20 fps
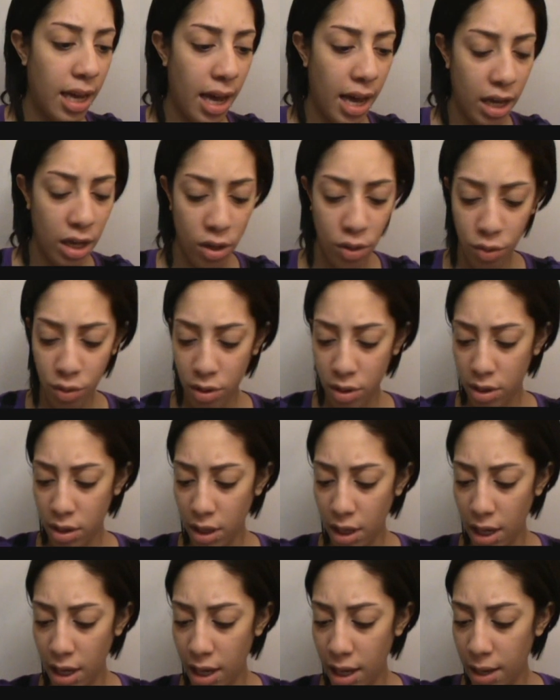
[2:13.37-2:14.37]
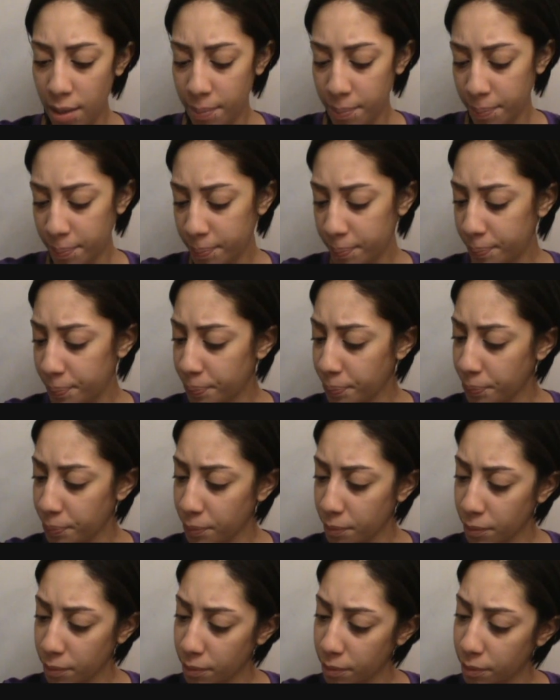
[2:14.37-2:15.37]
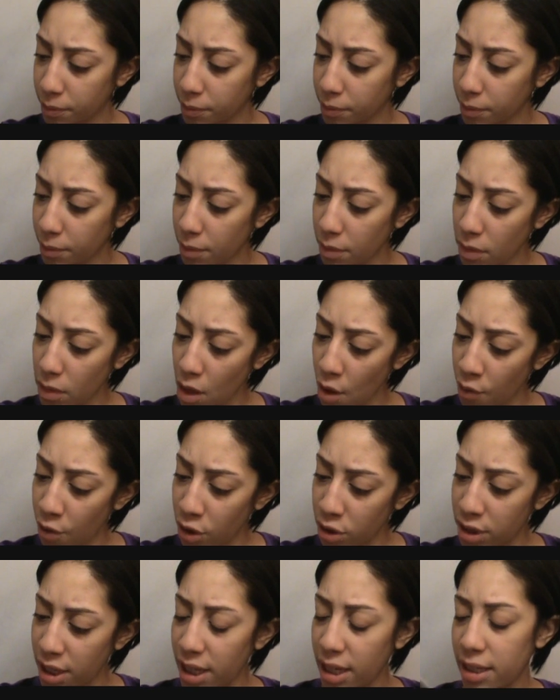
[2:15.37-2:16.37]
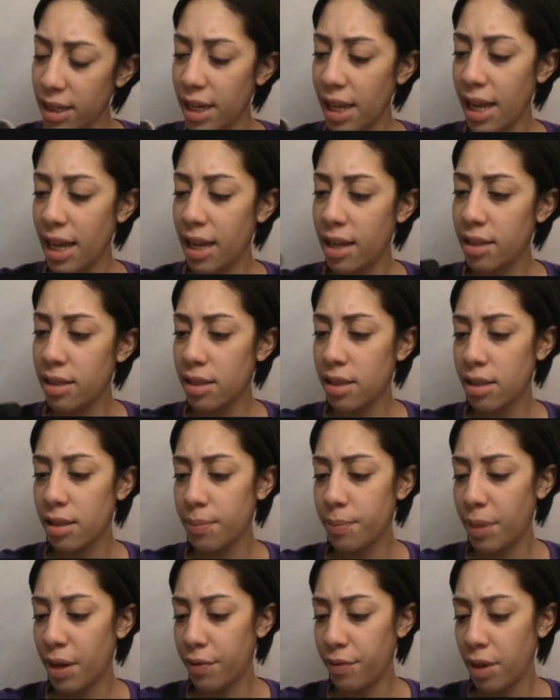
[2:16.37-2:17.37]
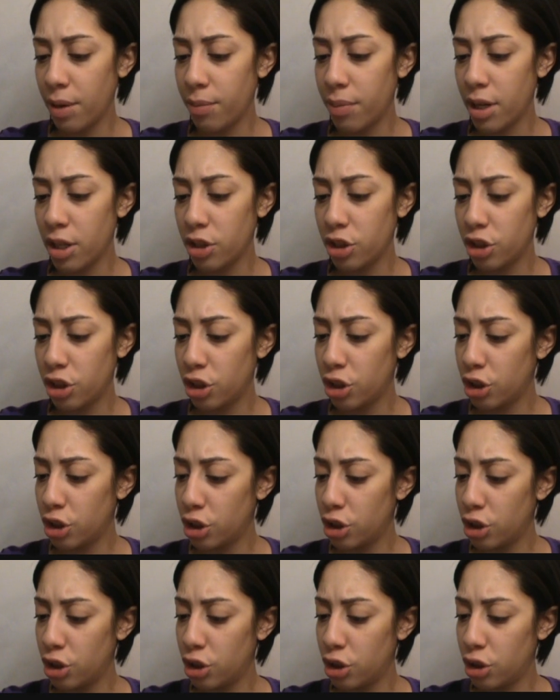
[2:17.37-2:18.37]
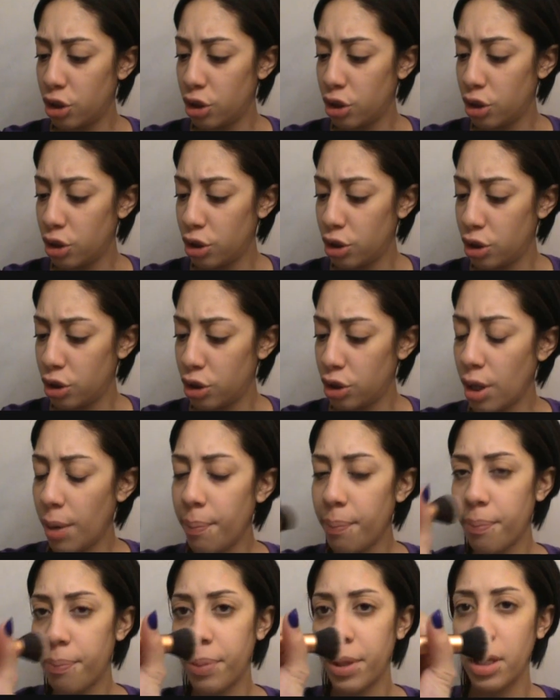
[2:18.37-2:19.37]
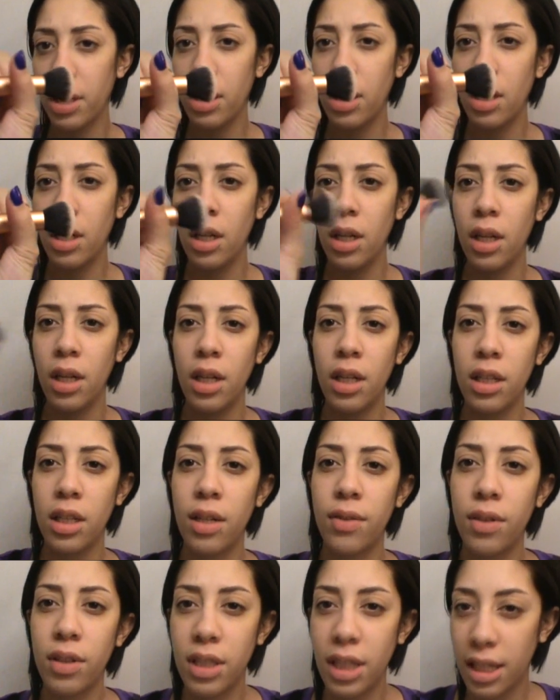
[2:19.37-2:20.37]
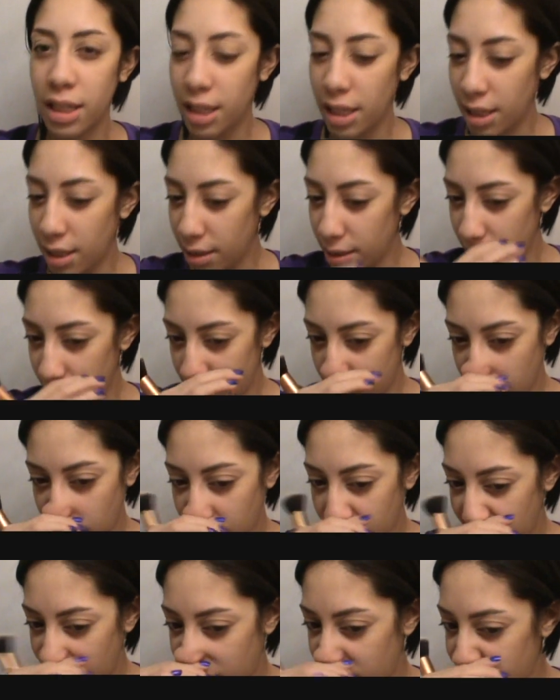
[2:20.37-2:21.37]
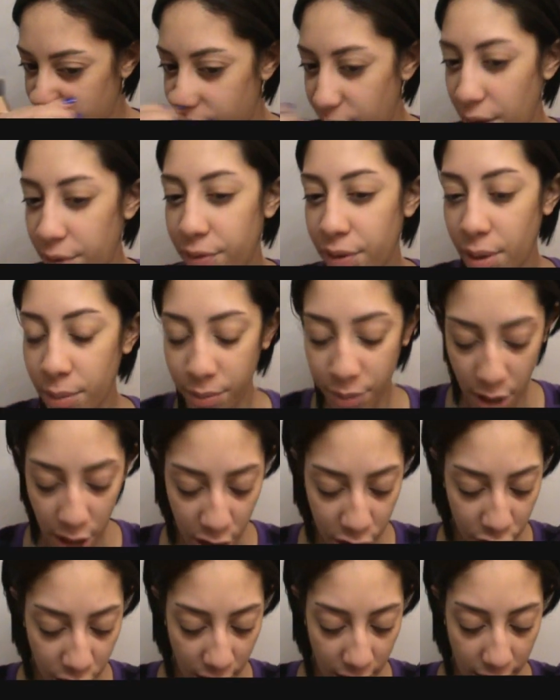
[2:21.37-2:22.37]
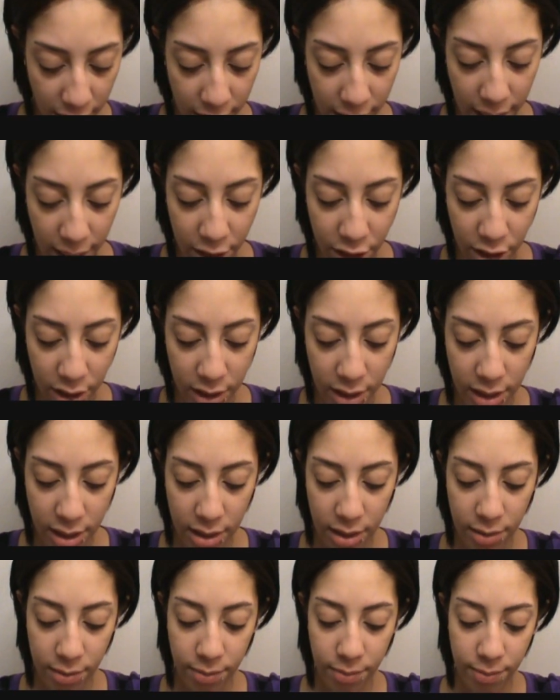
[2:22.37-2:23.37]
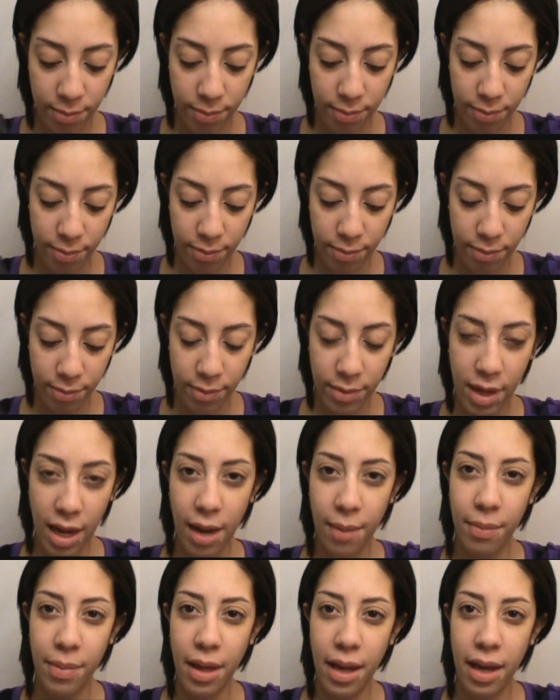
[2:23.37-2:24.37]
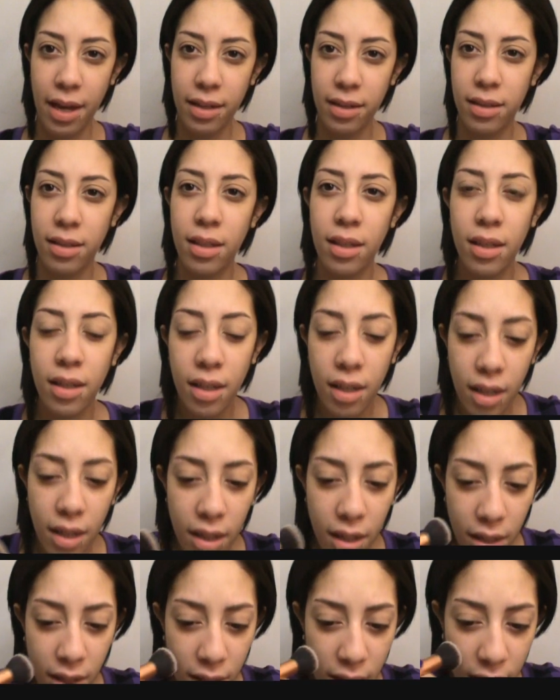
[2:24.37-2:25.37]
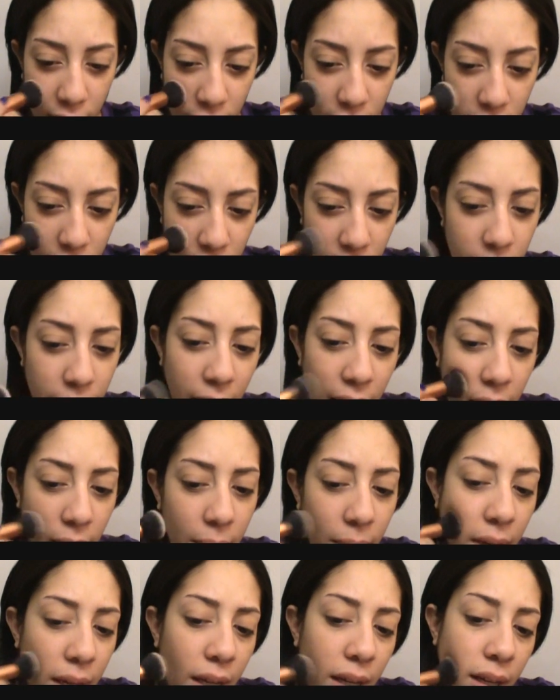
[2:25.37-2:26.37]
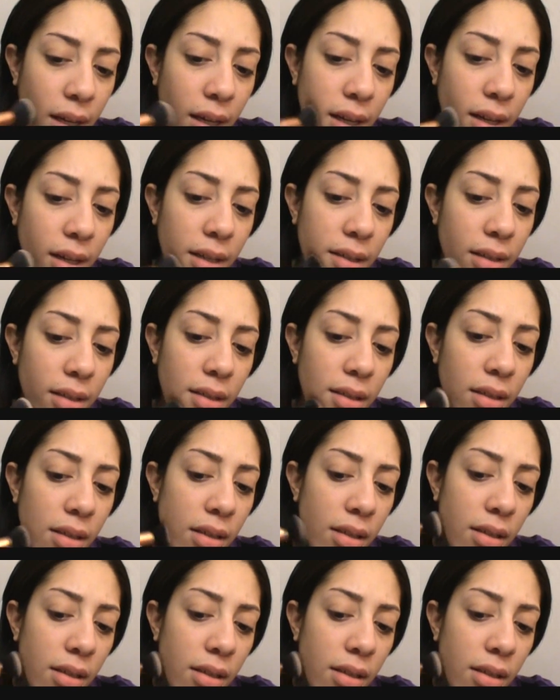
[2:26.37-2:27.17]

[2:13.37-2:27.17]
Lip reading: I use the Real Techniques buffing brush. Yep, the Real Techniques buffing brush, and I just dab that to the back of my hand.